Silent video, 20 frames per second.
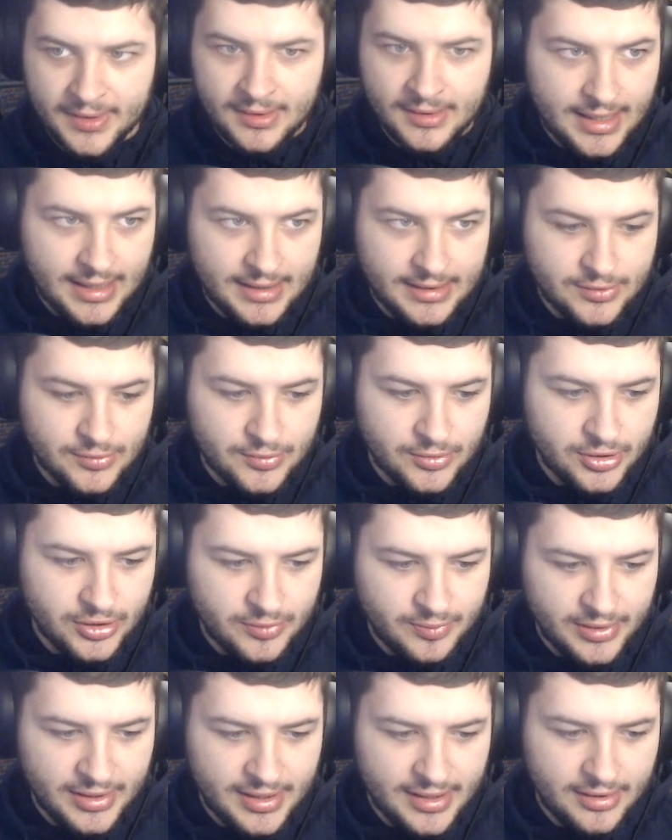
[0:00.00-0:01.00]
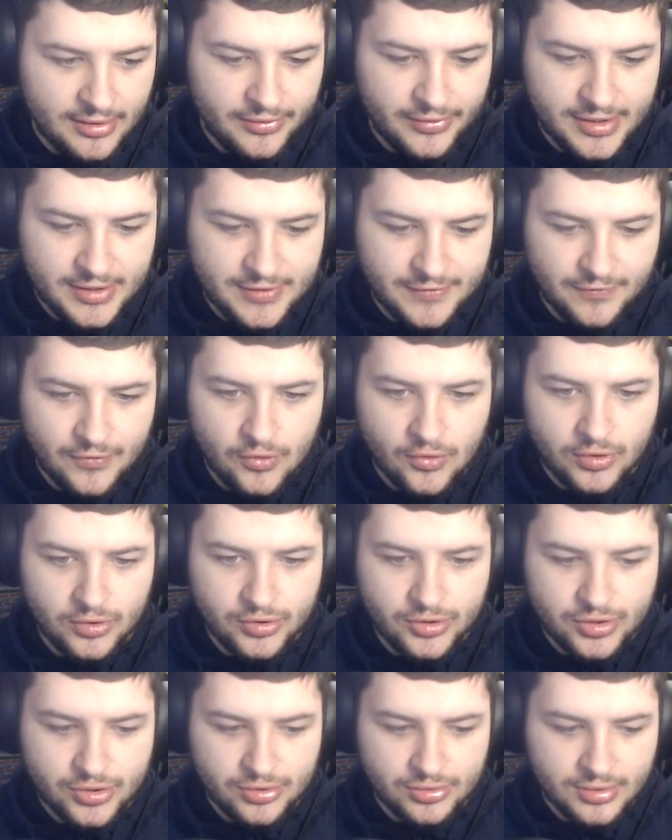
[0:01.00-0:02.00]
And we're going to play on this
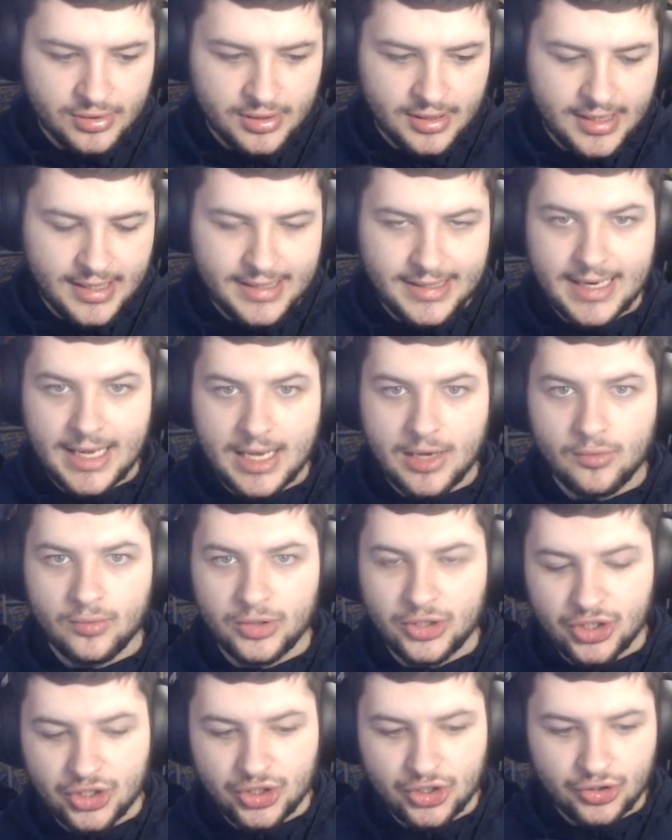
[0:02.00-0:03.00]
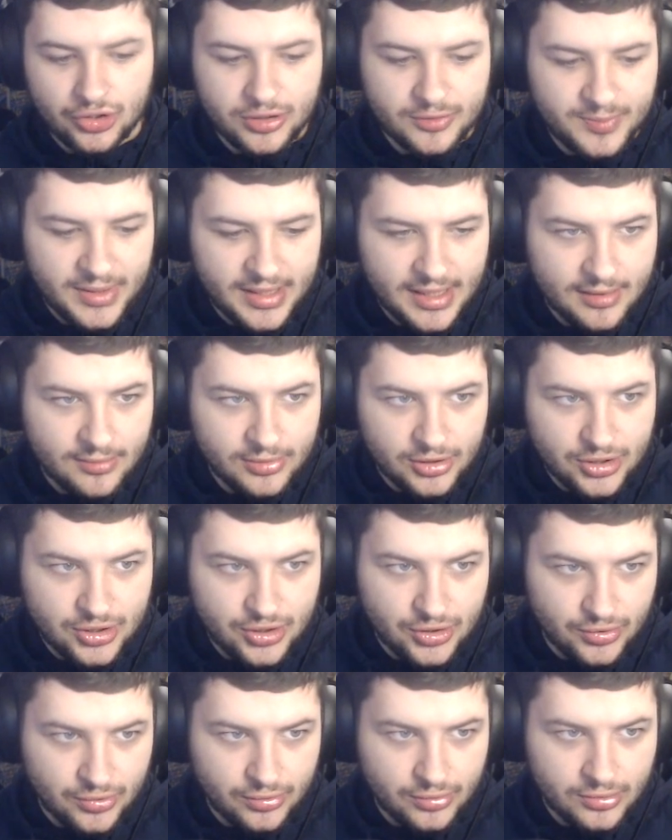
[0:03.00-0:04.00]
Forge and now we should be able
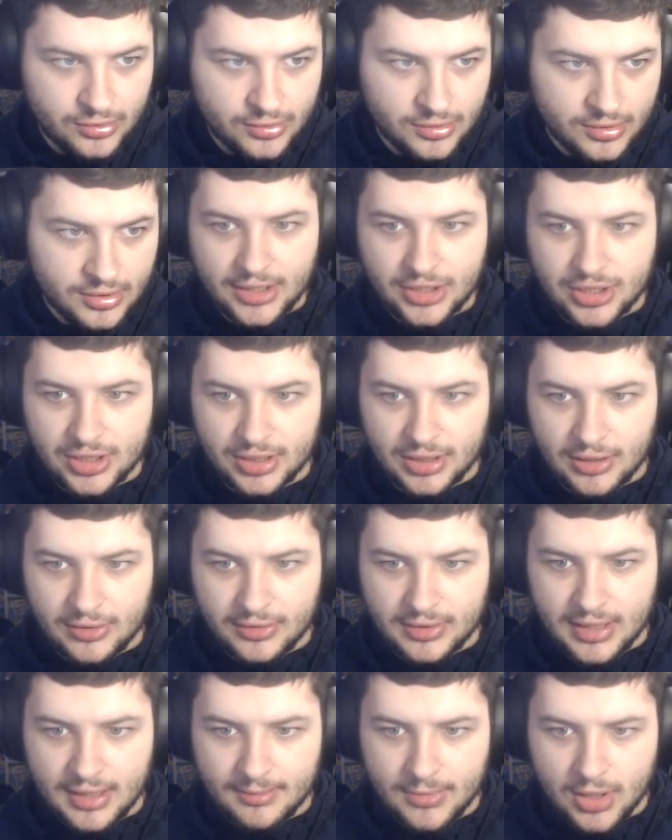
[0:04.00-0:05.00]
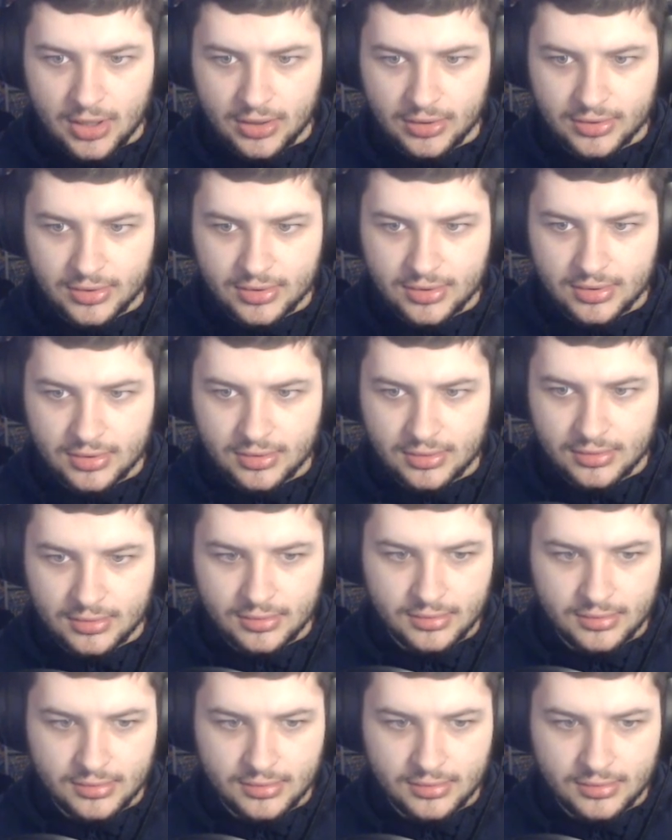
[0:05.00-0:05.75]
to actually load our mods.